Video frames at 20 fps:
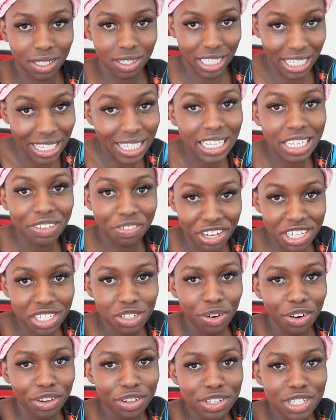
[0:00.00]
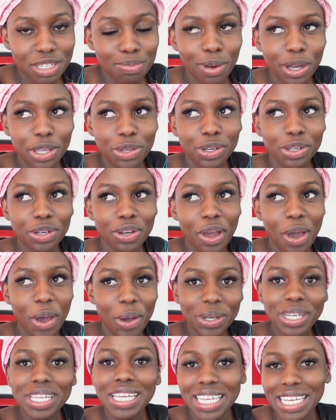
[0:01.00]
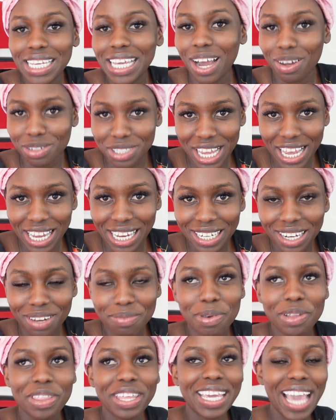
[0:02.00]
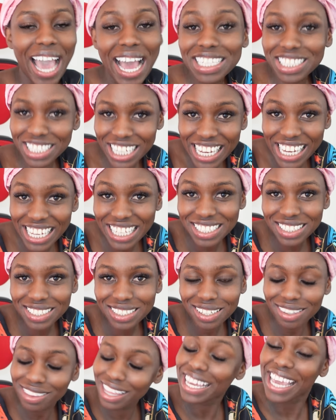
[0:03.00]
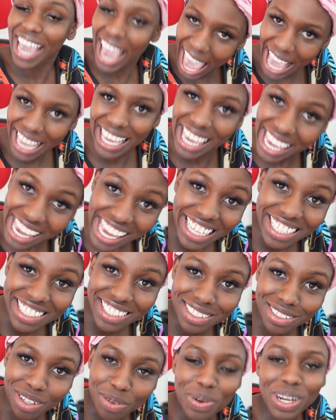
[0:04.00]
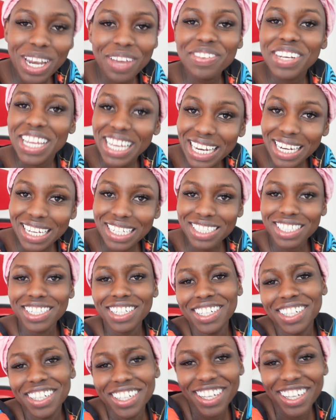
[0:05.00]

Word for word: eat in restaurants, but you could only eat outside. But the catch is, the gag is, we live in England.